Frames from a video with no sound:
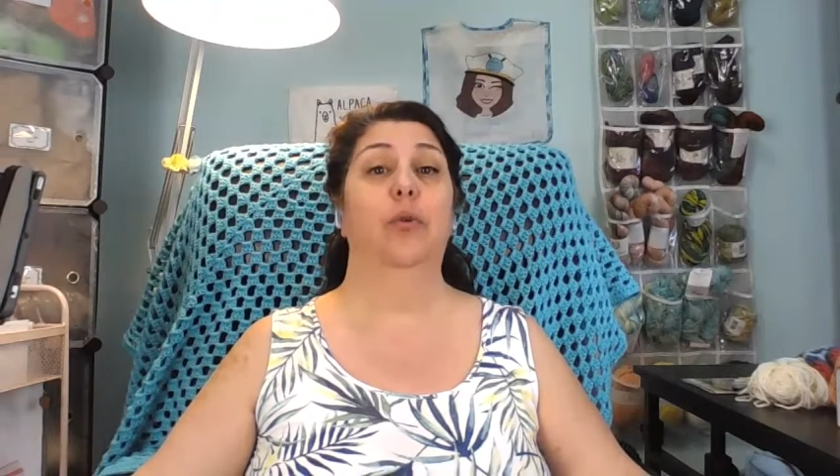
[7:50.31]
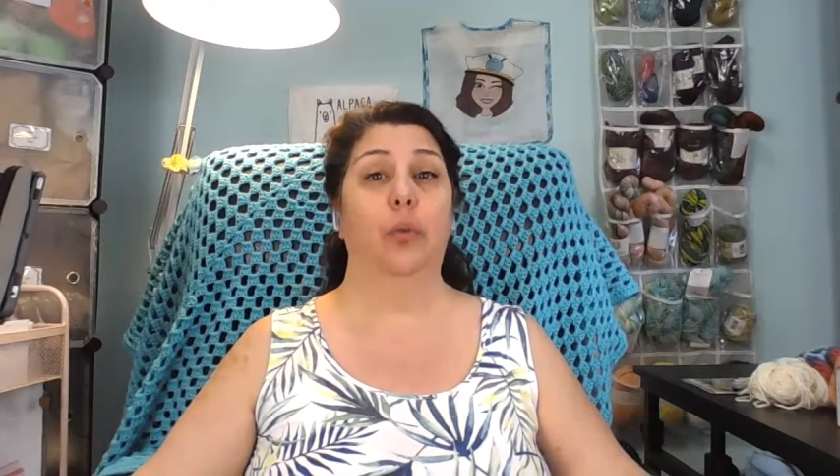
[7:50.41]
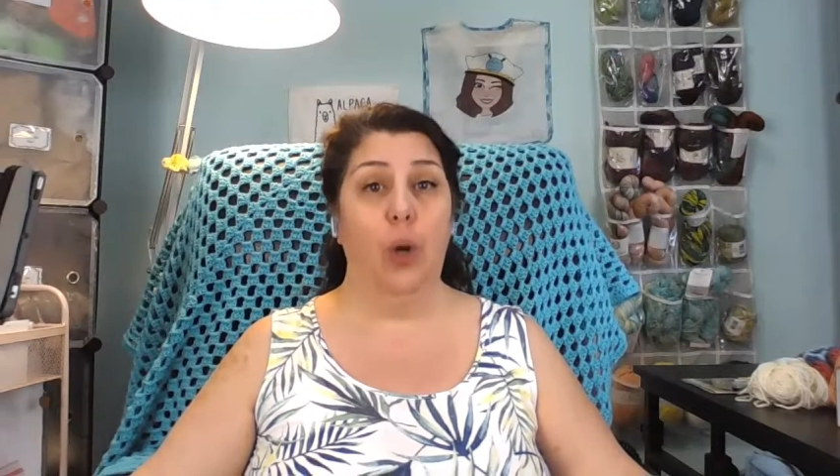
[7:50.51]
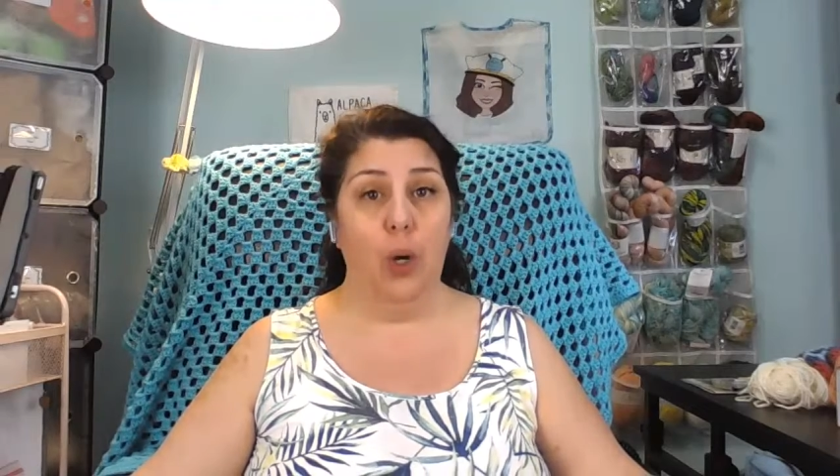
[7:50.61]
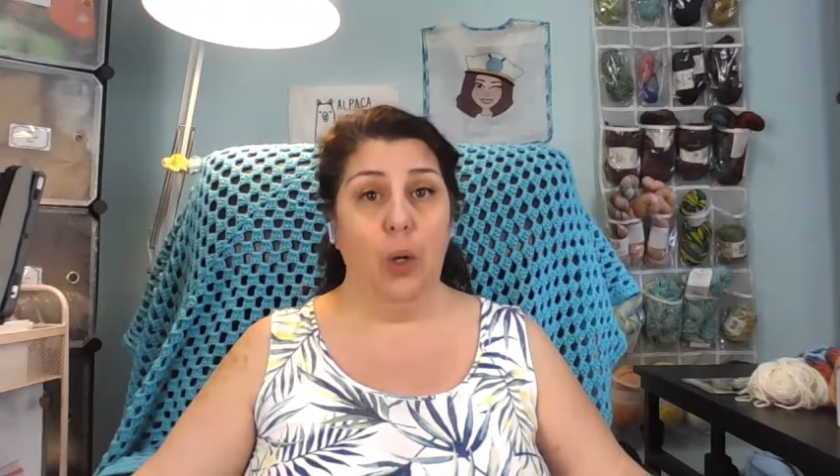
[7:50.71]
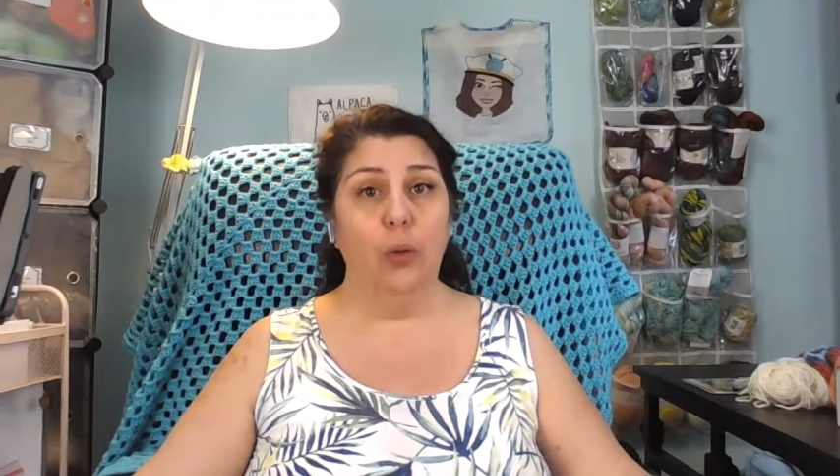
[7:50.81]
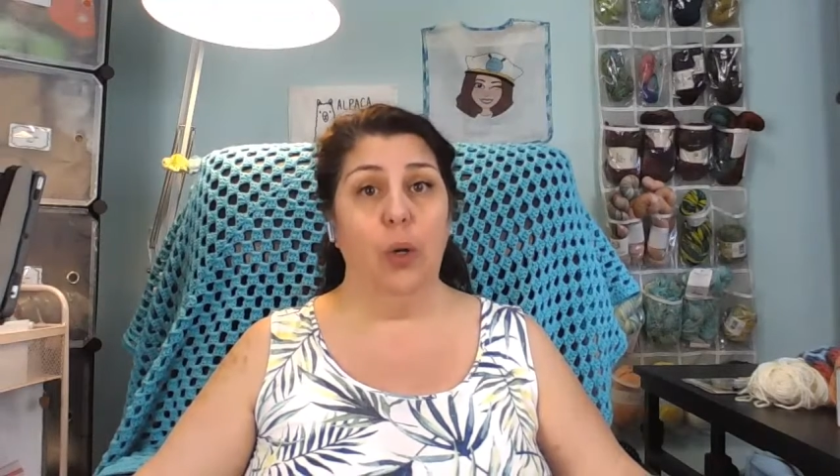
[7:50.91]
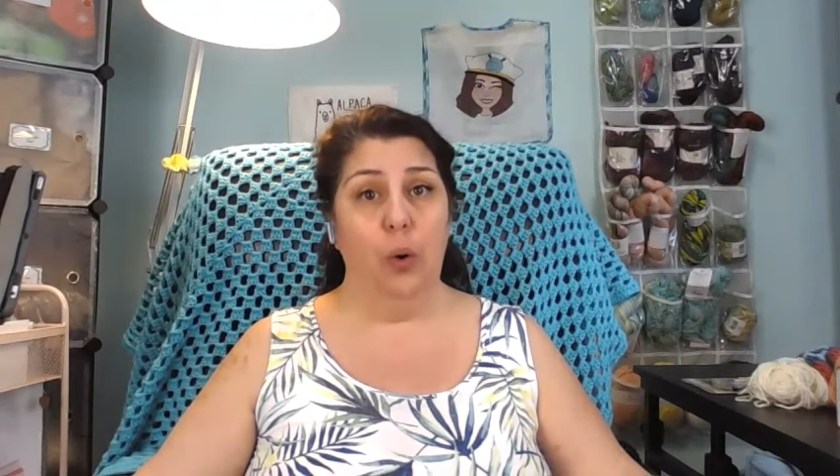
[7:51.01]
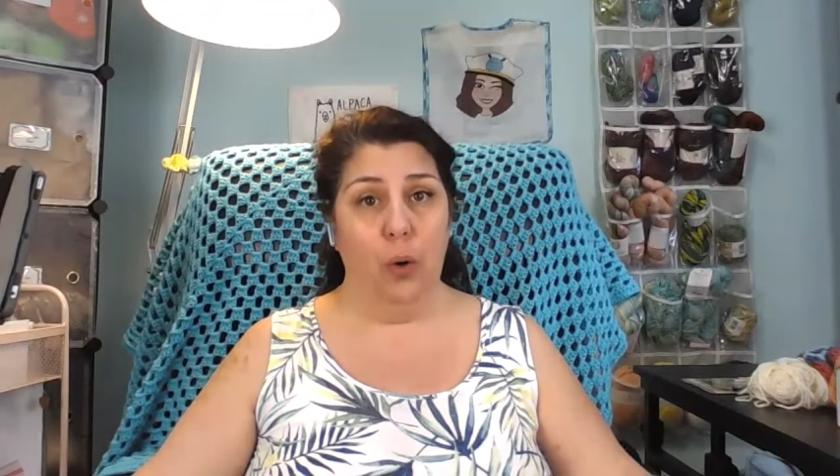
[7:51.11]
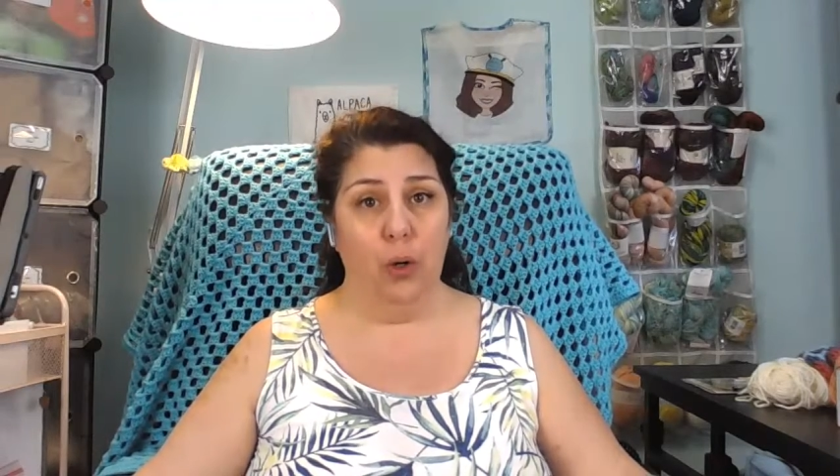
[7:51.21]
grow
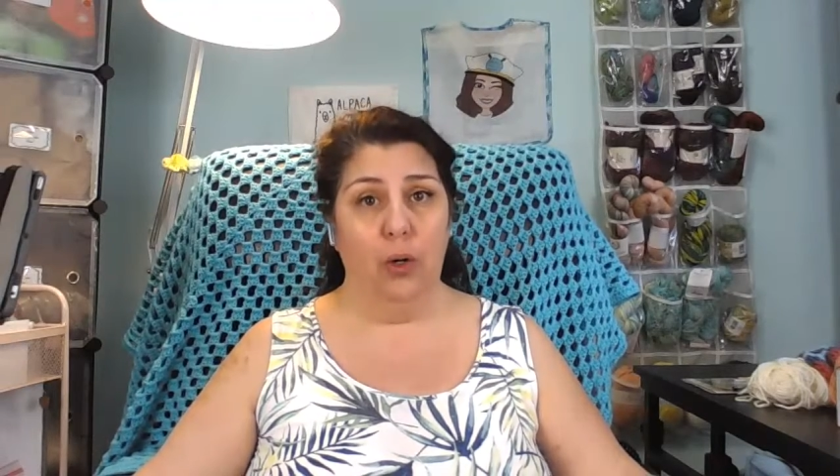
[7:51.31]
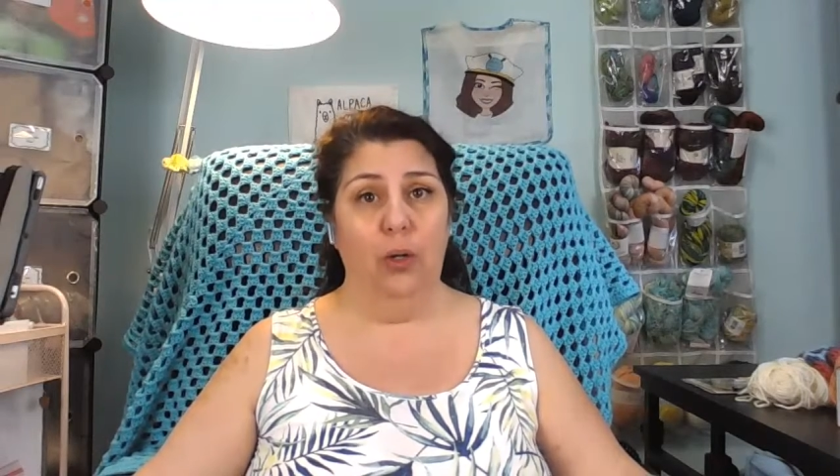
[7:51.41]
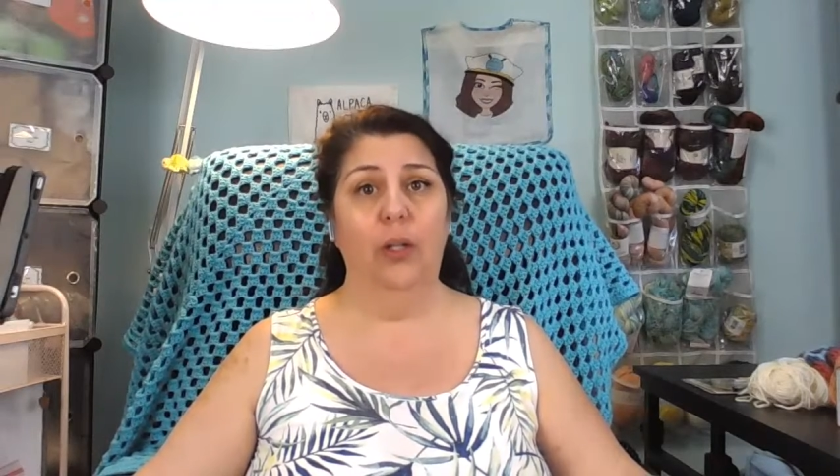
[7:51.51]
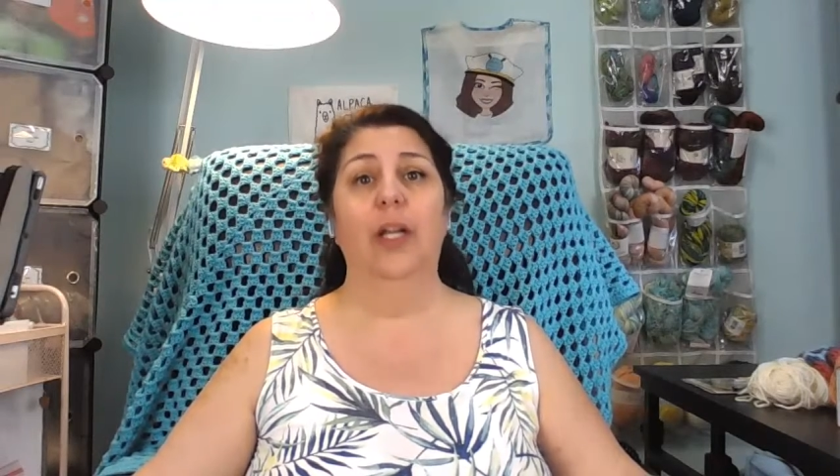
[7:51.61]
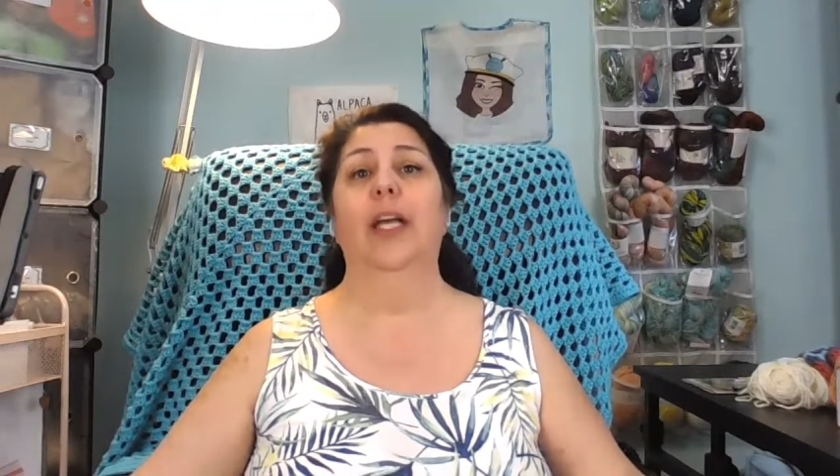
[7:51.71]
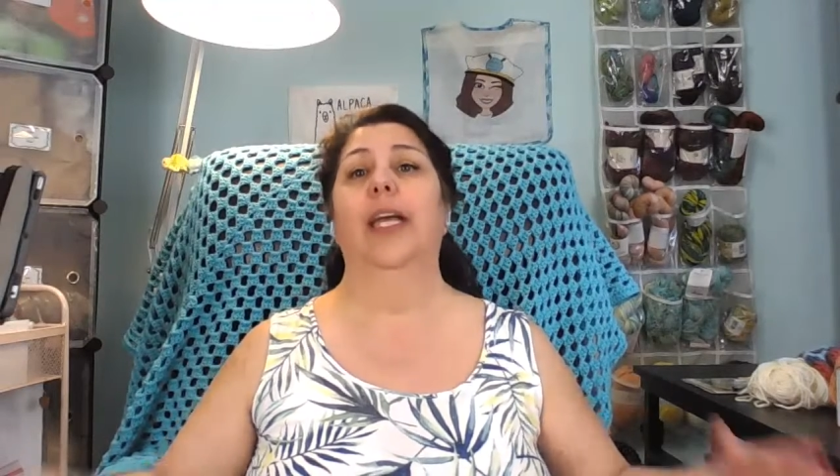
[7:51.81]
coral